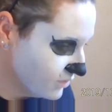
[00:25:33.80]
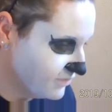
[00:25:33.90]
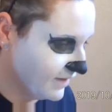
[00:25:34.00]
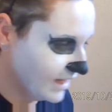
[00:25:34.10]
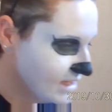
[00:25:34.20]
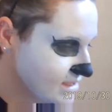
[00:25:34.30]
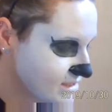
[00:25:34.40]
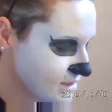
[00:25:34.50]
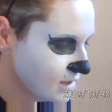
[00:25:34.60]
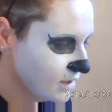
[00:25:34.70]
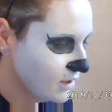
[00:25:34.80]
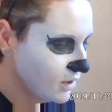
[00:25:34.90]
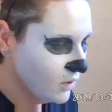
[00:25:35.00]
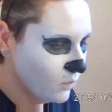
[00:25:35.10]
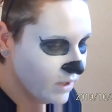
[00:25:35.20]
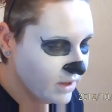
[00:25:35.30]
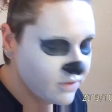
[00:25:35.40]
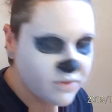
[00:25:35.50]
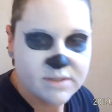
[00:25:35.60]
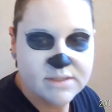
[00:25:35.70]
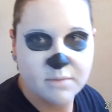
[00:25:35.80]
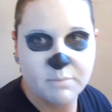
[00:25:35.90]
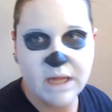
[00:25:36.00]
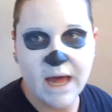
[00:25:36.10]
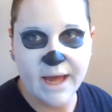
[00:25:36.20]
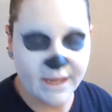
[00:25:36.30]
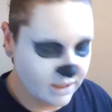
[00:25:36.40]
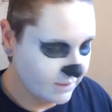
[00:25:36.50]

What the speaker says: face with some black.